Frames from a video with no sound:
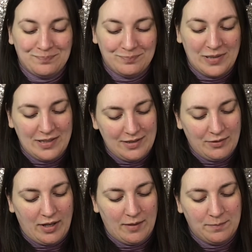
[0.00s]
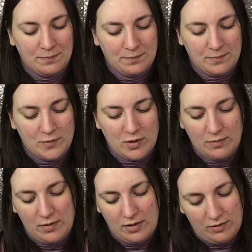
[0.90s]
But it's okay. So I'm
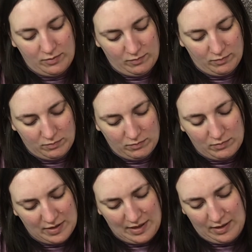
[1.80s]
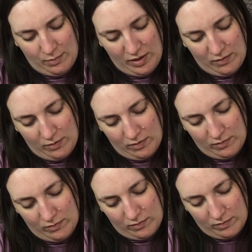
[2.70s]
going to use, is that the pink one?
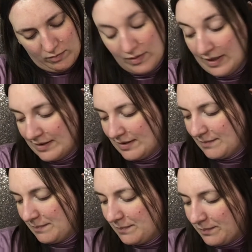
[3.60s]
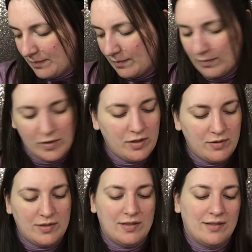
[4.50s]
Yes. I'm going to
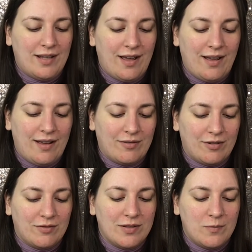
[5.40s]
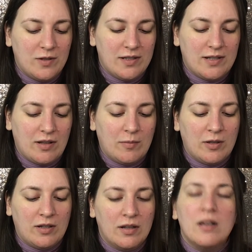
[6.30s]
use this. I don't know. If someone could tell
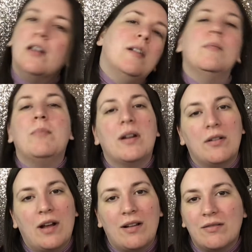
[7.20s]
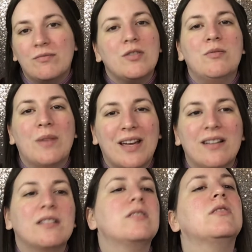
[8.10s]
me better how you
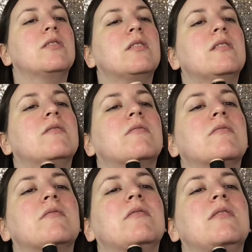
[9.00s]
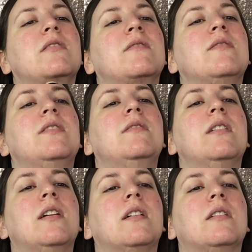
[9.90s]
match. I don't know. Because like if I do
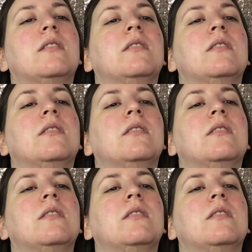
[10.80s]
that,